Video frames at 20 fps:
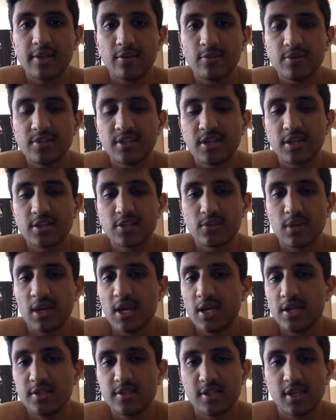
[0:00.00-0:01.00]
The recent X-ray
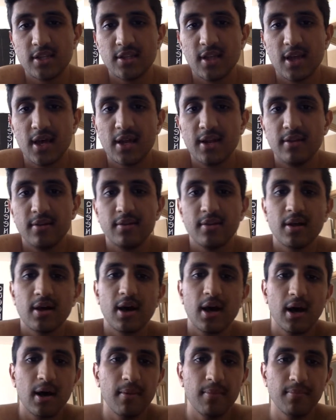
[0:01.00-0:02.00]
I had said that
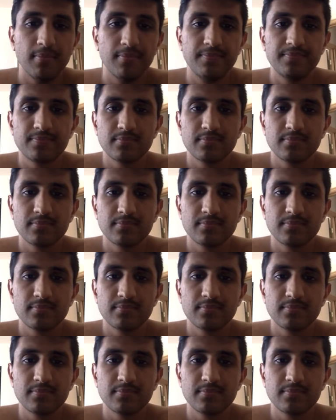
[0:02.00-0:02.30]
I'm